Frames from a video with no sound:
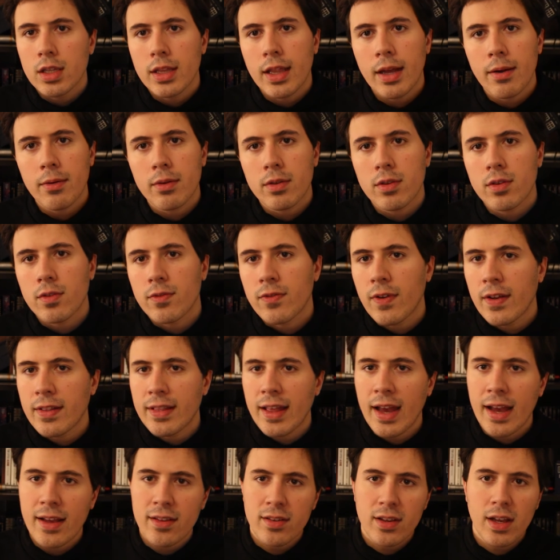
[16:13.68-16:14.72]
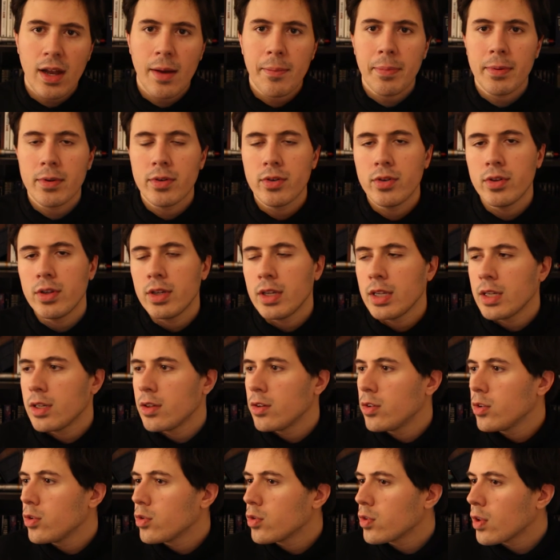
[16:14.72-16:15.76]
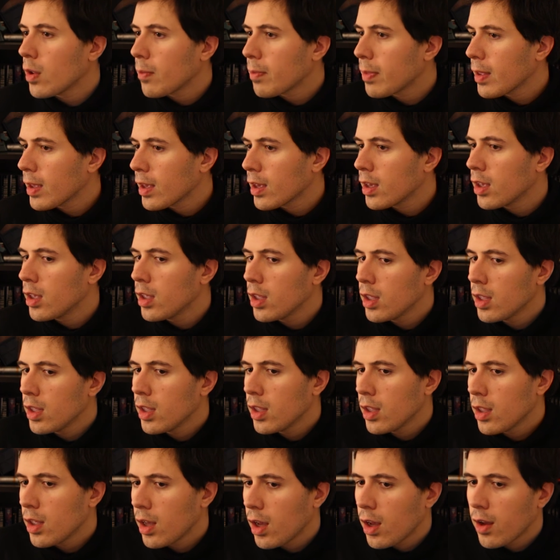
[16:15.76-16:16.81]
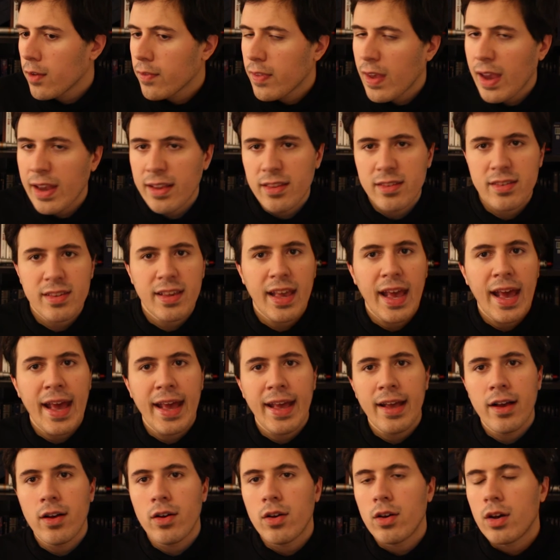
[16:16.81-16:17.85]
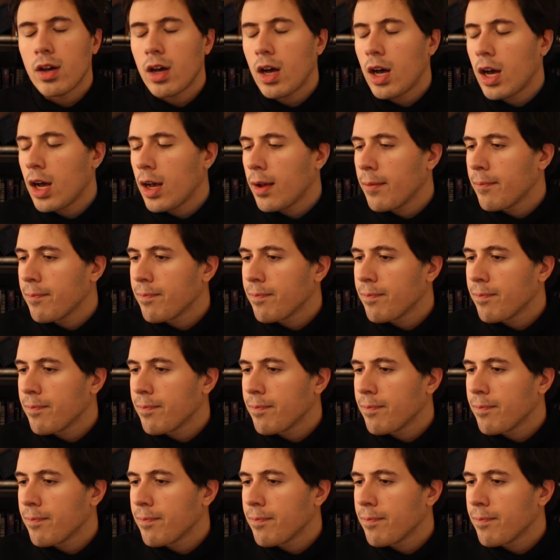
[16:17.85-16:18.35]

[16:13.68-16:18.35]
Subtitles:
That was a fantastic opportunity to do something of that scale.